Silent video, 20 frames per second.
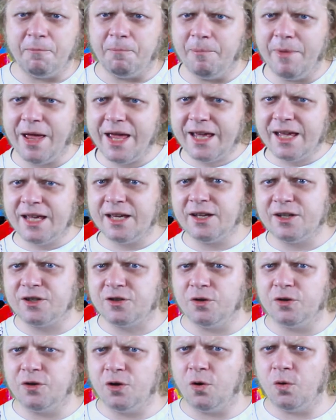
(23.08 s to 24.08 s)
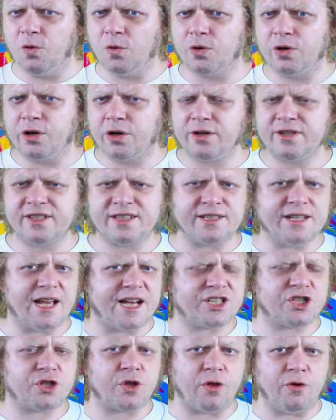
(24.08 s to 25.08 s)
Making a good
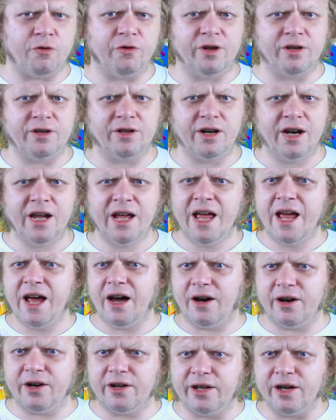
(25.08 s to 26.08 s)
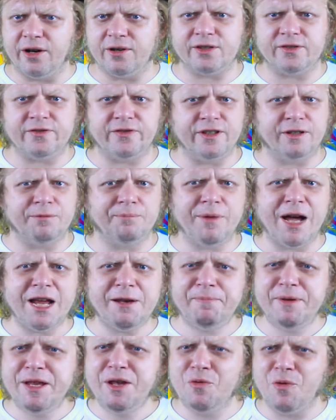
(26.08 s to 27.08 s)
horror/thriller art house film
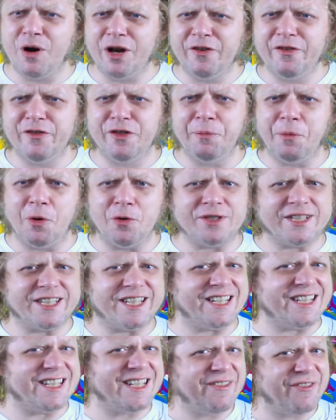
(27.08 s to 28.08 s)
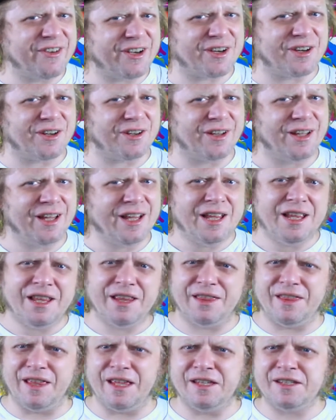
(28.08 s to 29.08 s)
might be one of the most difficult
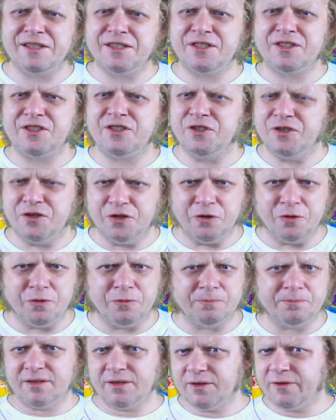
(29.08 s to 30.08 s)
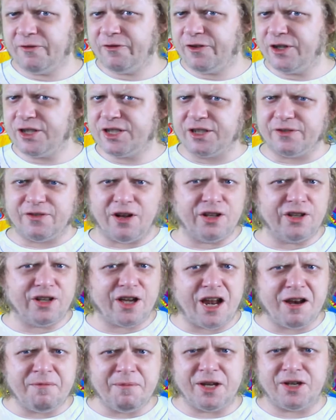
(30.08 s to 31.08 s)
things to do. First of all, you
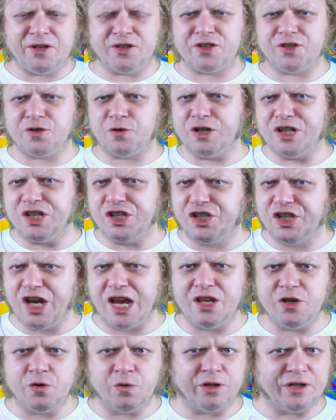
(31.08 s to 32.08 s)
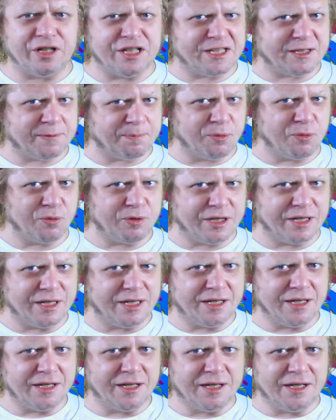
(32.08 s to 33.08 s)
gotta make your story genuinely
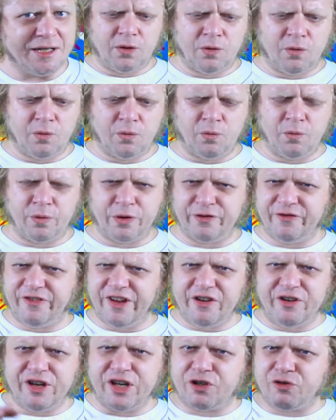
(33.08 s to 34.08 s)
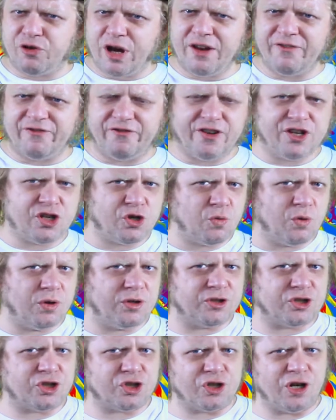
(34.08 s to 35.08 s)
spooky, with very great
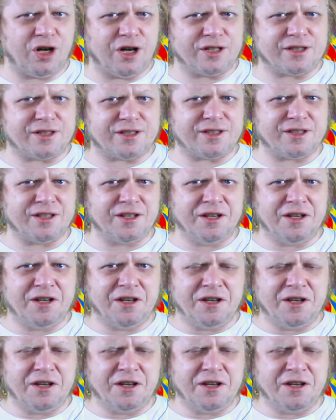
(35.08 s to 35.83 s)
visual shots